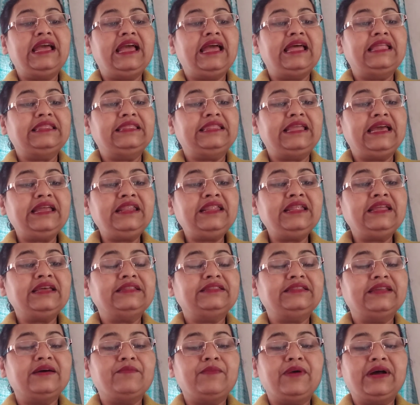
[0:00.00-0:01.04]
And then
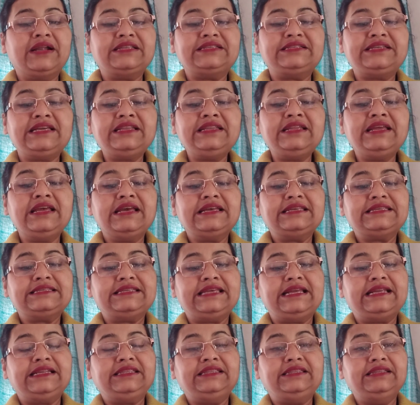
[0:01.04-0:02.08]
the merchant
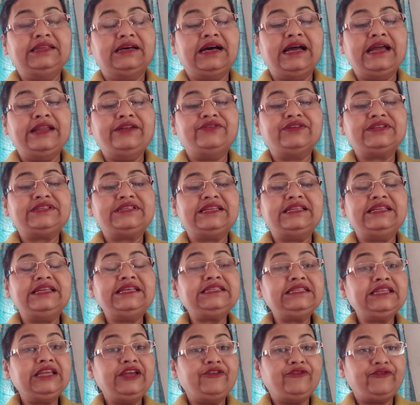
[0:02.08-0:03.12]
set
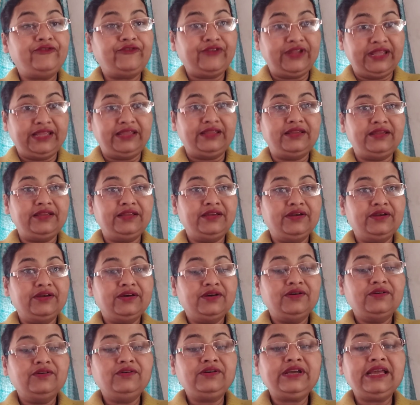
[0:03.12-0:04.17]
Androcles free
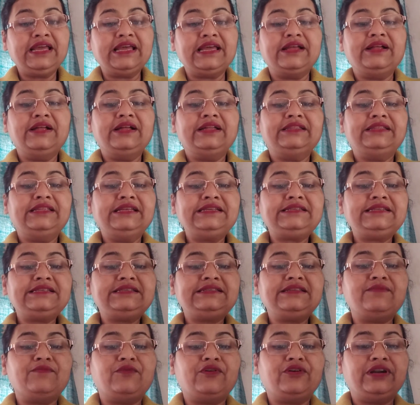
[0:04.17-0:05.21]
okay this
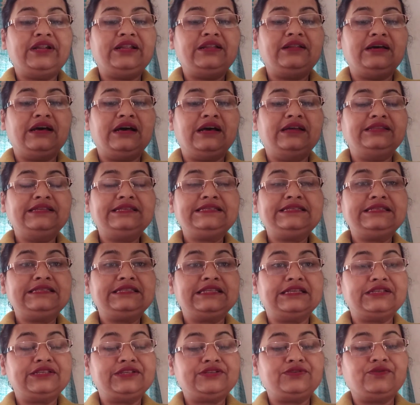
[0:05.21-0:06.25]
is the moral uh, this is
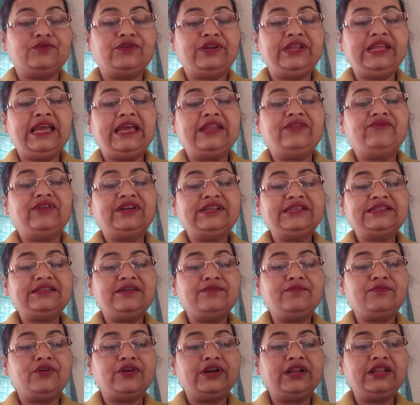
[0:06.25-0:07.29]
the story and what is
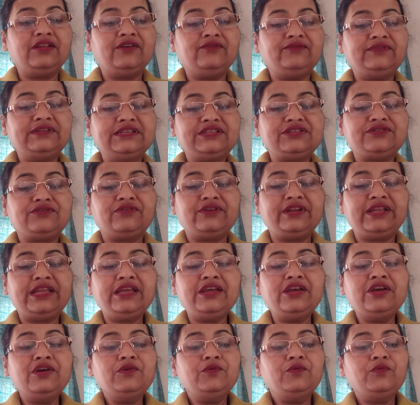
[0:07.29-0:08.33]
the moral of the story
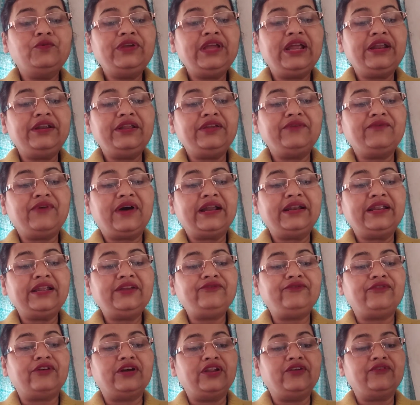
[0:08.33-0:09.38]
we are
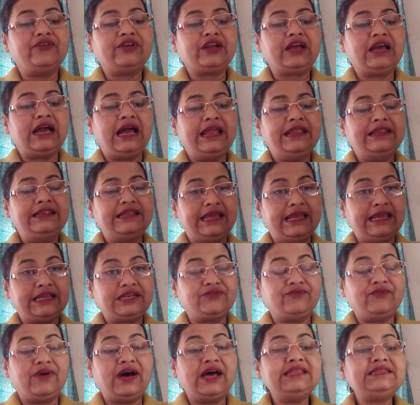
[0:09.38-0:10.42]
rewarded for your kind
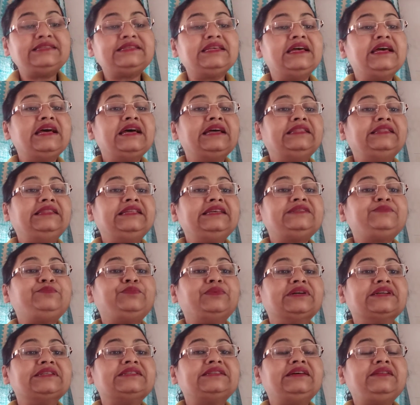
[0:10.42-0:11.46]
act once this
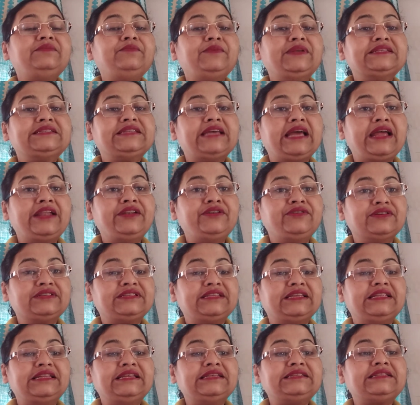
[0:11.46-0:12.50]
person means
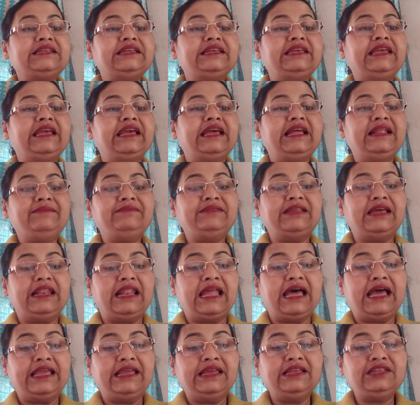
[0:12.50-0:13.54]
Androcles he helped the
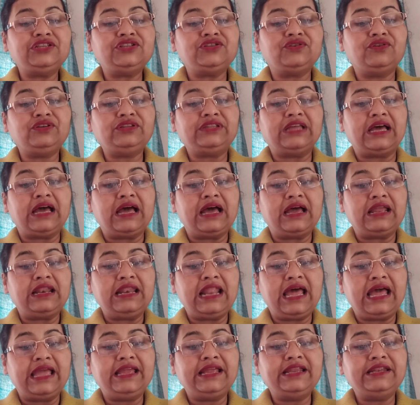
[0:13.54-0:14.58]
lion so the
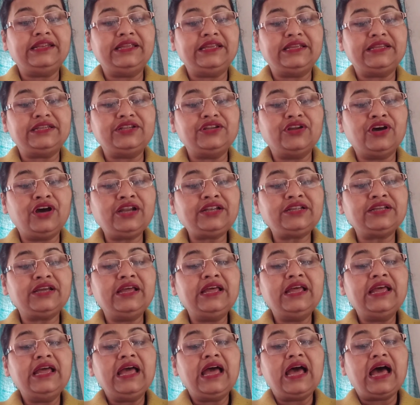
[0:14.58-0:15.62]
lion did not
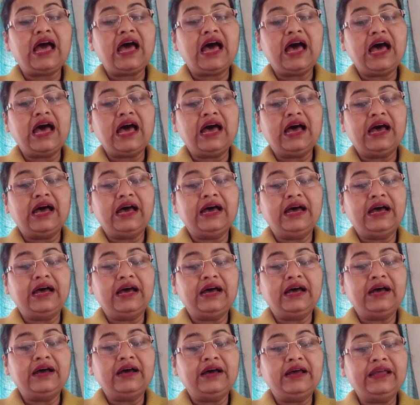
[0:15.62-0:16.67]

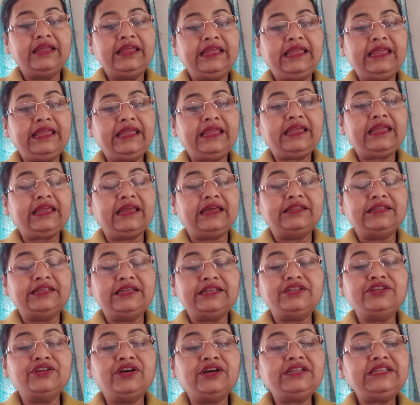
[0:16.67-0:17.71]
uh,
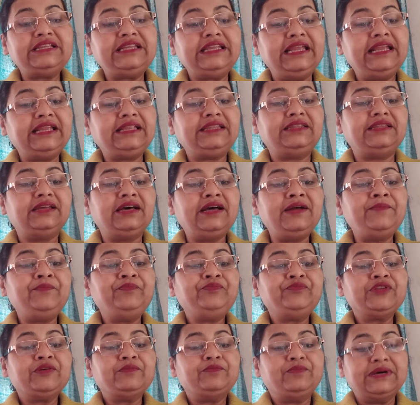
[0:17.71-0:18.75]
did not eat the
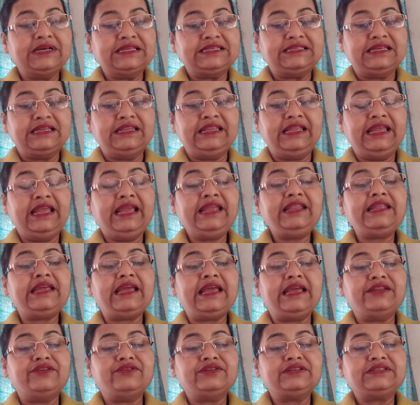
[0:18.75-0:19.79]
person it
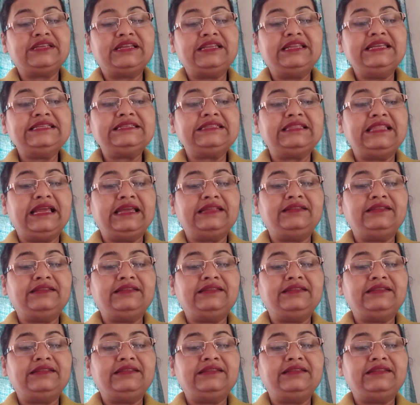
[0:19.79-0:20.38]
Androcles